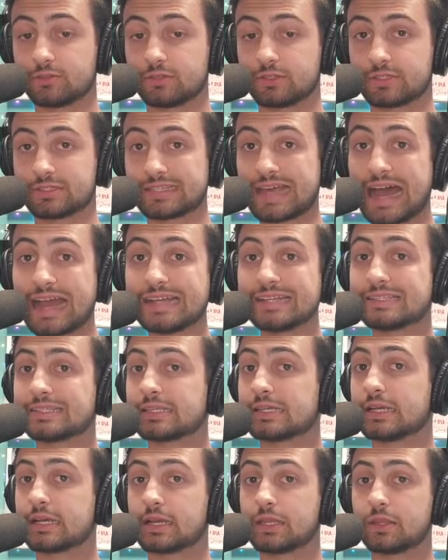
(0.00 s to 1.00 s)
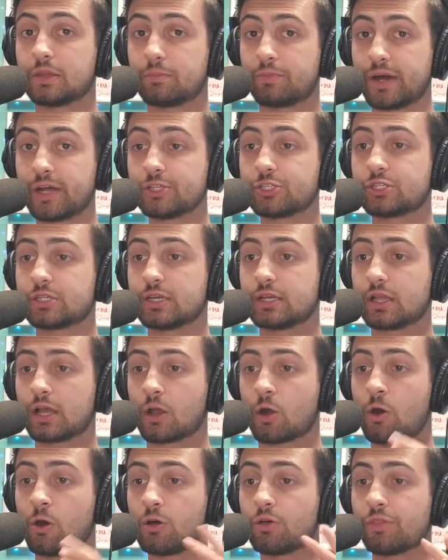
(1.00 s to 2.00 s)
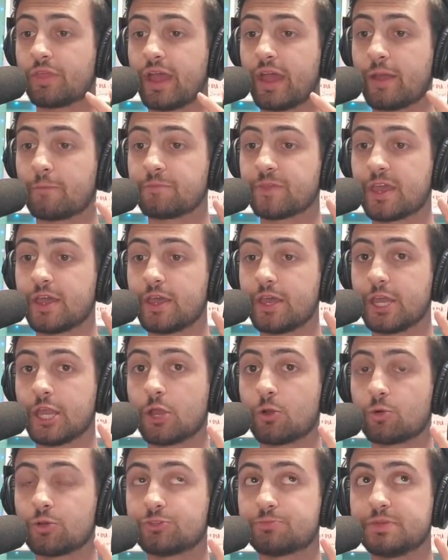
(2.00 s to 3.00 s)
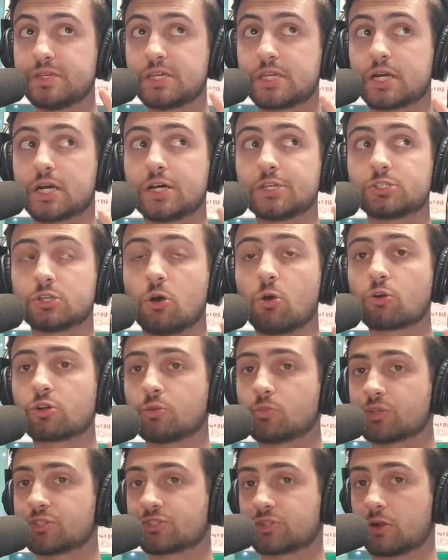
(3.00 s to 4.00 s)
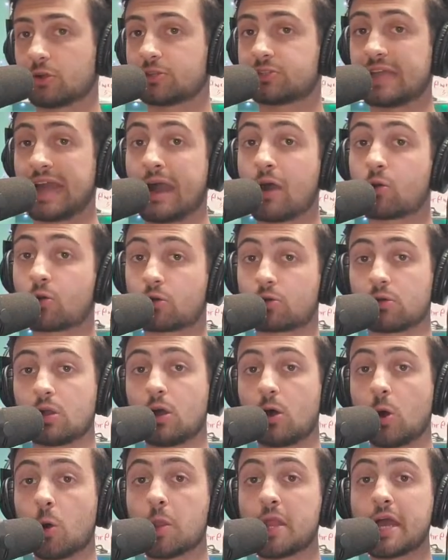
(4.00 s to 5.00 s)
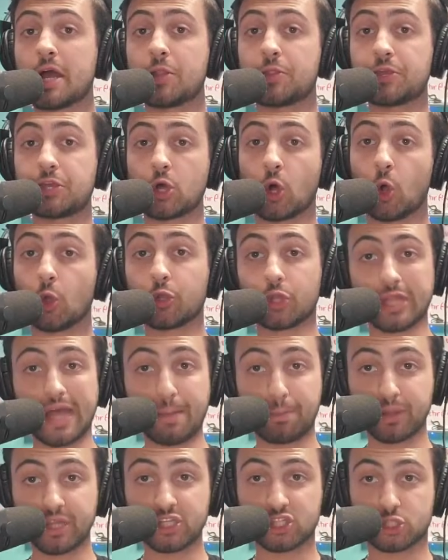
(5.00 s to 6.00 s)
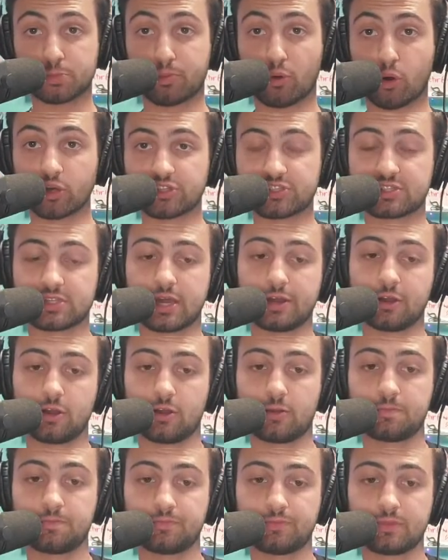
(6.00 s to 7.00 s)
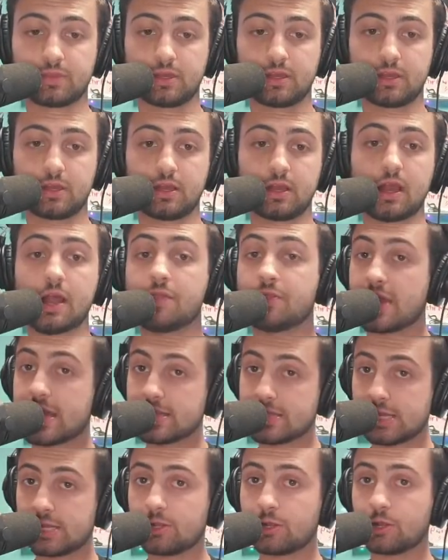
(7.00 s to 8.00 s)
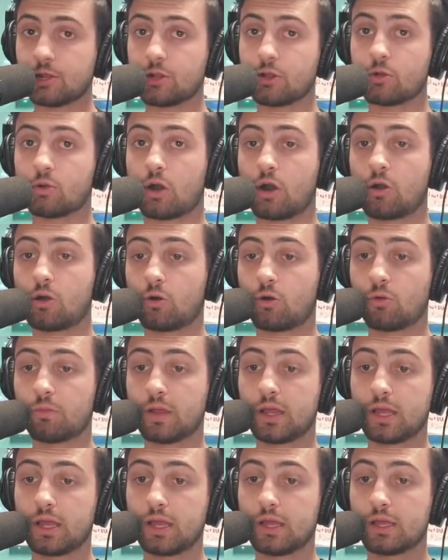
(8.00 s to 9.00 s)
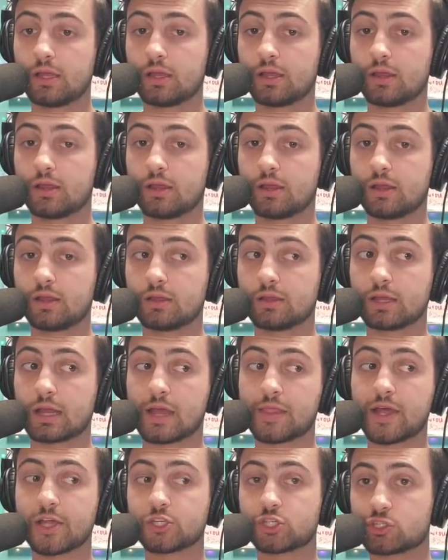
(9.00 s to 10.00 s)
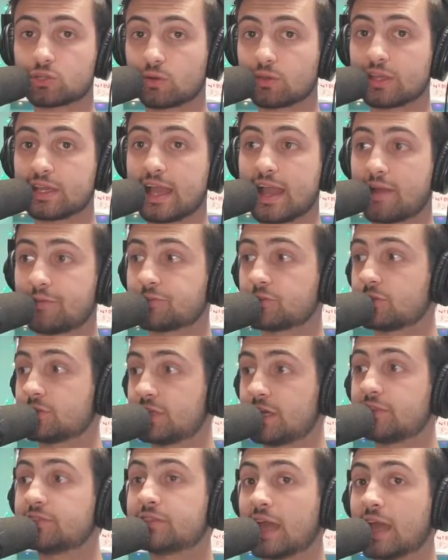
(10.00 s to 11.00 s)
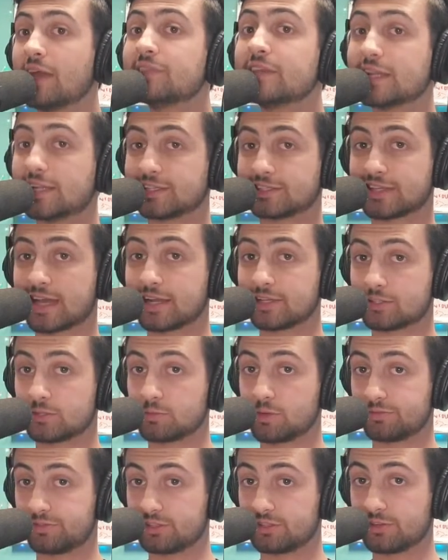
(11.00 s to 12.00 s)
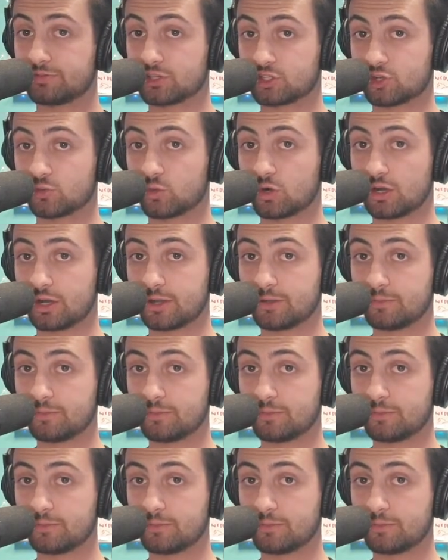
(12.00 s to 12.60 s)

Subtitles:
sizing and the budget, like all of that. It was because Oakland was starting to outgrow the old Lepley Sports Center, and they needed a new home. And then shortly after, they decided to move to Division I.